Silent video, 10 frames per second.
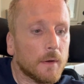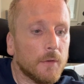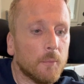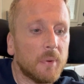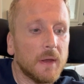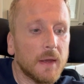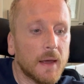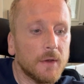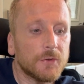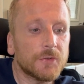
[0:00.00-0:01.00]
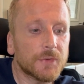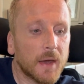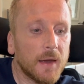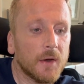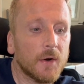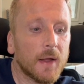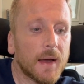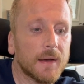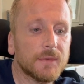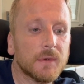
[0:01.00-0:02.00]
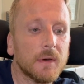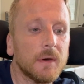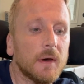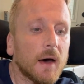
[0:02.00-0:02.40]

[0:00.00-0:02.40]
The pH scale has a